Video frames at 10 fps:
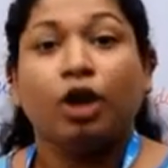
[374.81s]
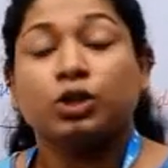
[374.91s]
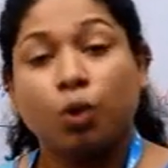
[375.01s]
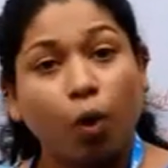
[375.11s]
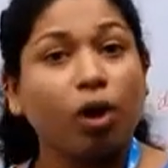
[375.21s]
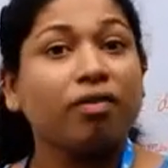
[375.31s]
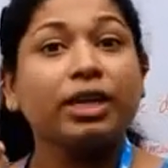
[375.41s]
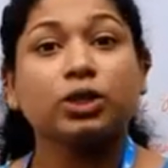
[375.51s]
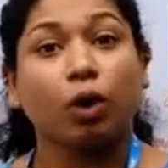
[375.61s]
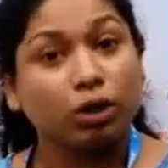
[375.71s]
So
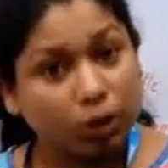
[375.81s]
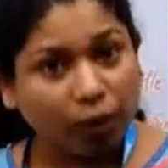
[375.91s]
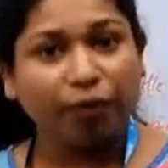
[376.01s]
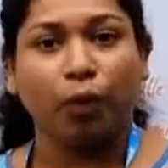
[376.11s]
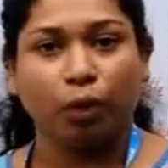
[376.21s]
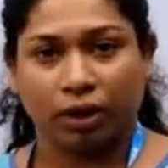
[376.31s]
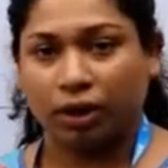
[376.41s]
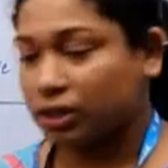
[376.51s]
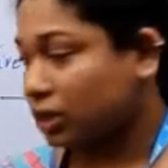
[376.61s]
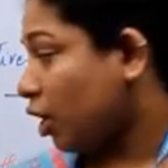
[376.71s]
always also
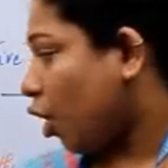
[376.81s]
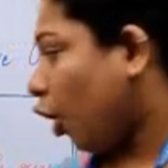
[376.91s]
focus